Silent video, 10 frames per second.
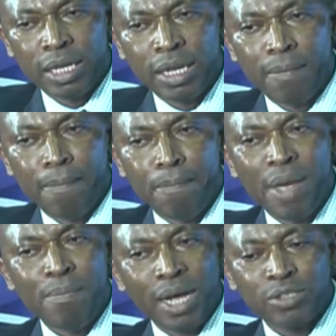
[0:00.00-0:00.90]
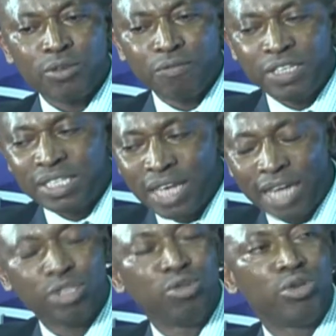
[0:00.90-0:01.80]
members of this
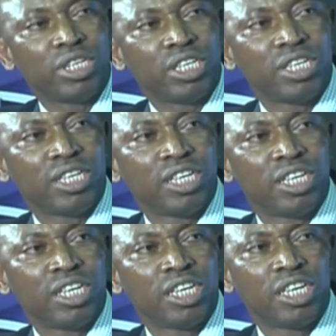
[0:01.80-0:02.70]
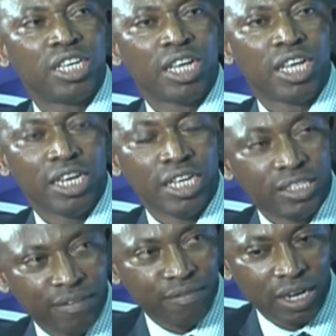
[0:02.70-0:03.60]
category, the
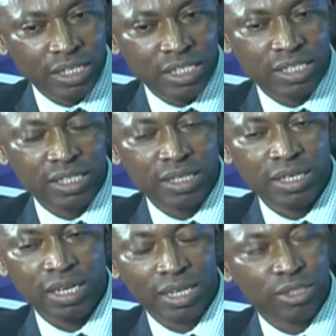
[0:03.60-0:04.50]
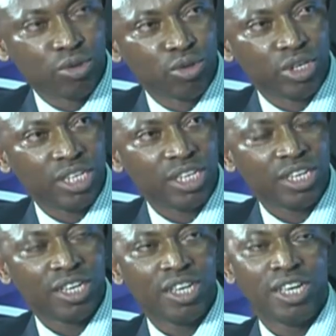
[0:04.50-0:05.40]
easy invalidity category,
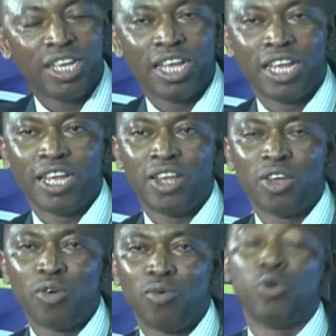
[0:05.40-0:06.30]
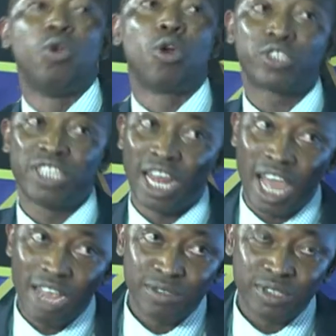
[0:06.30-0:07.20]
would lose their
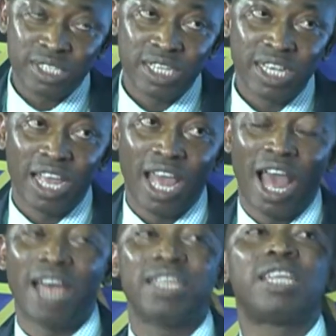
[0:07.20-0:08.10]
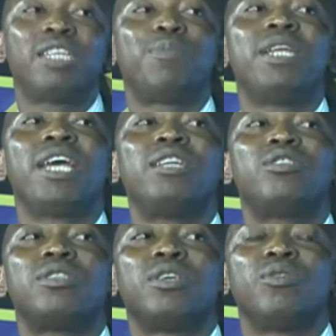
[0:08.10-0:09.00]
lives, and their
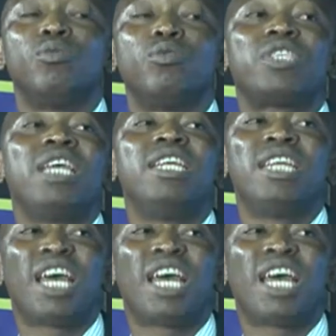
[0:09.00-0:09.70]
dependents would send in an